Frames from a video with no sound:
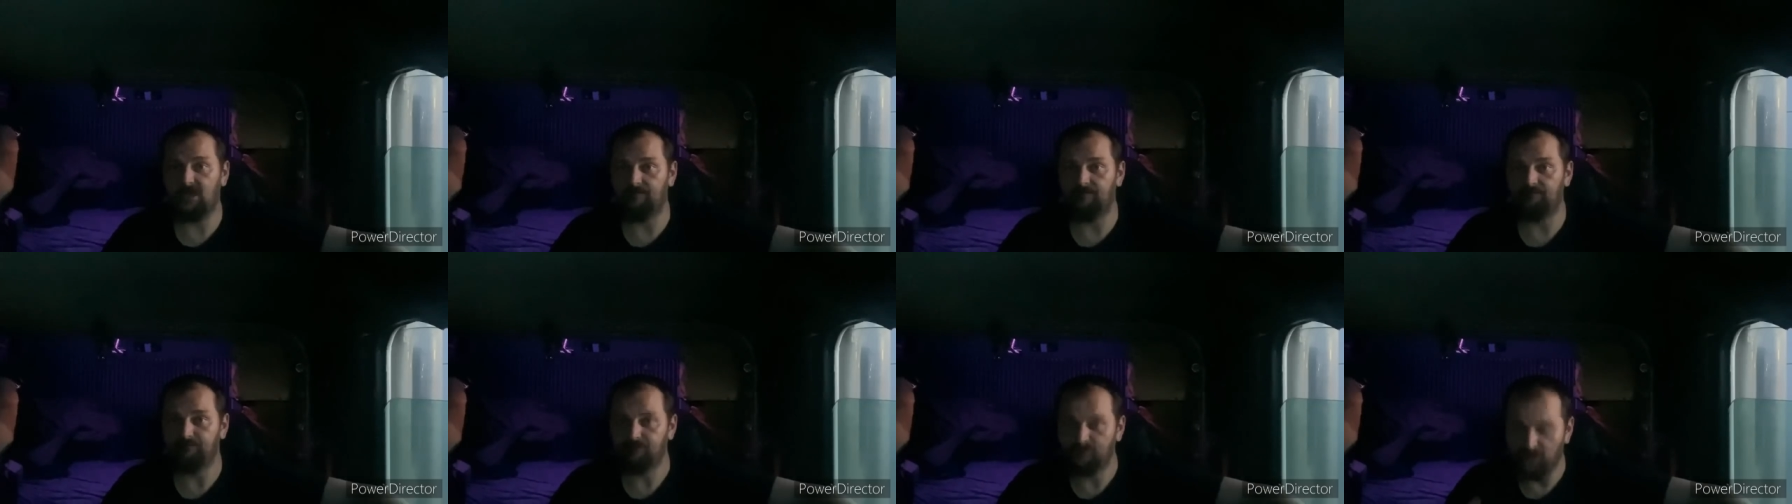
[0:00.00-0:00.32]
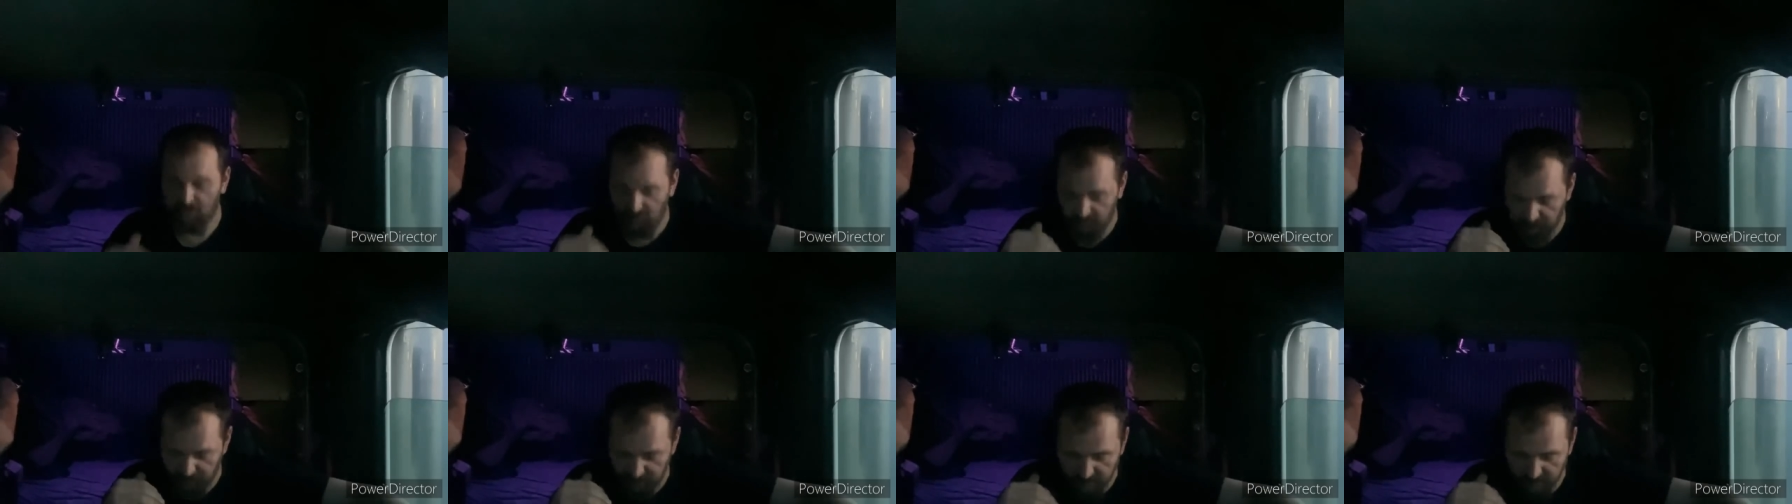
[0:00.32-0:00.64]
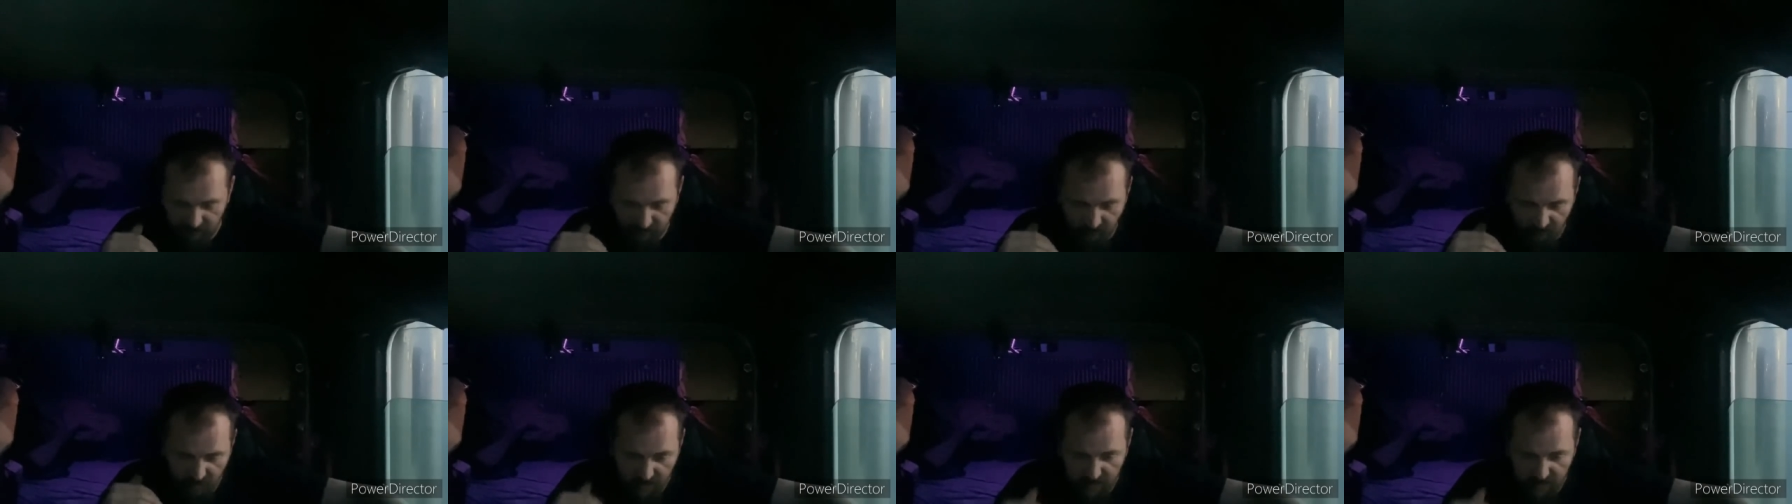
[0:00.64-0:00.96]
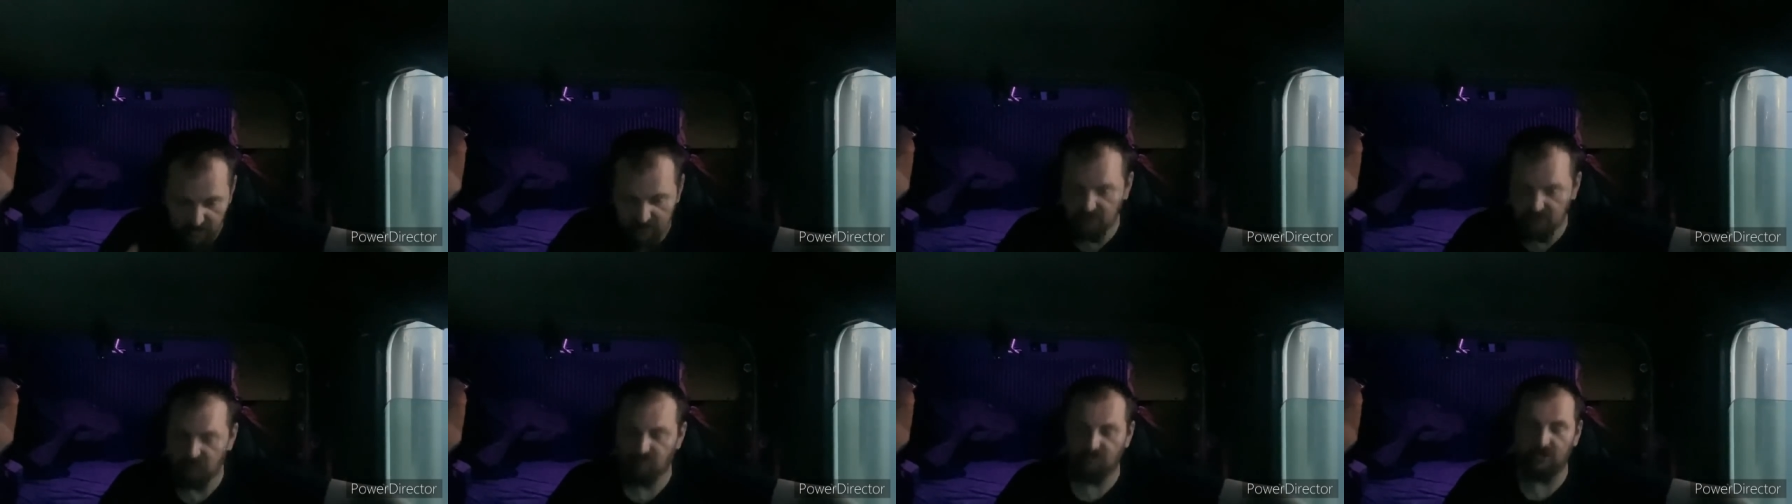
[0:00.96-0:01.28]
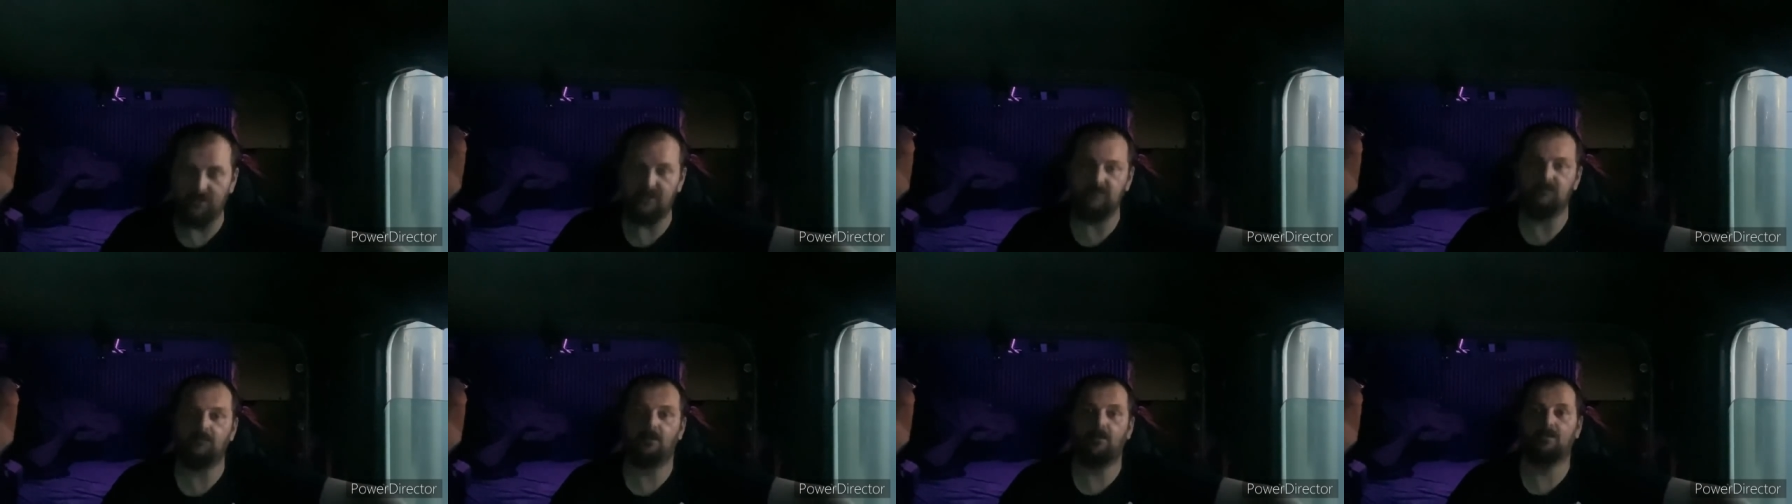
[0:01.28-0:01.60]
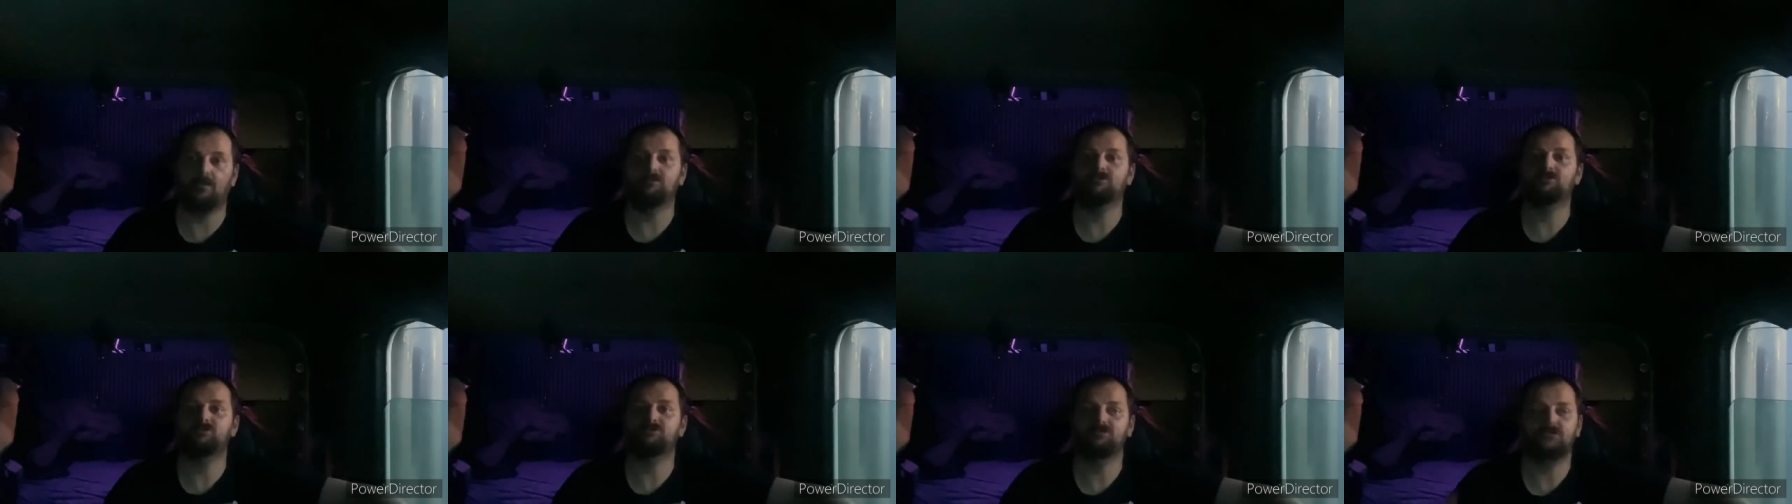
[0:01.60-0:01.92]
You've been running three
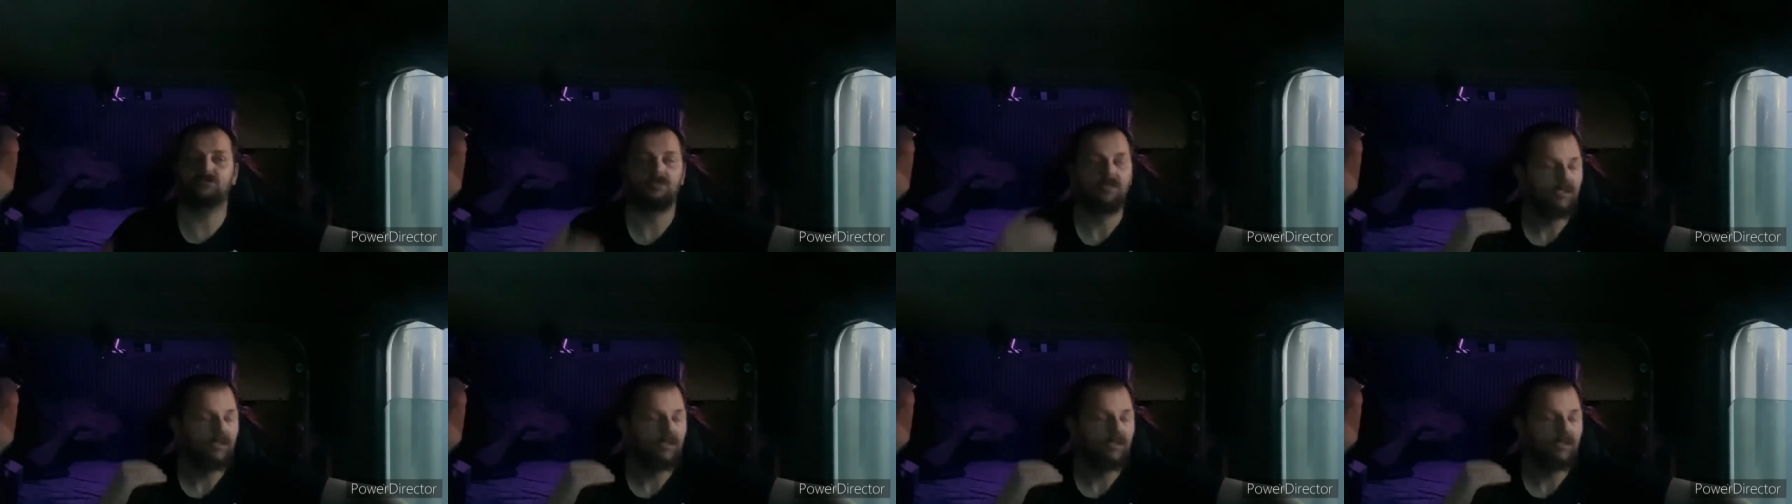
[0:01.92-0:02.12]
months